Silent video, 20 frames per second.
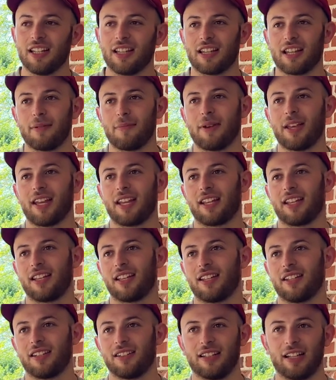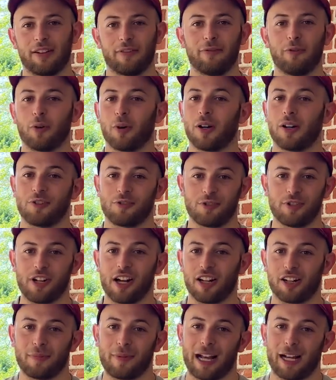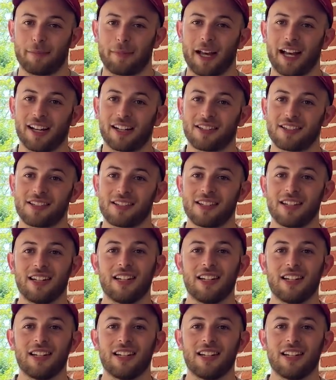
They make $400 backpacks.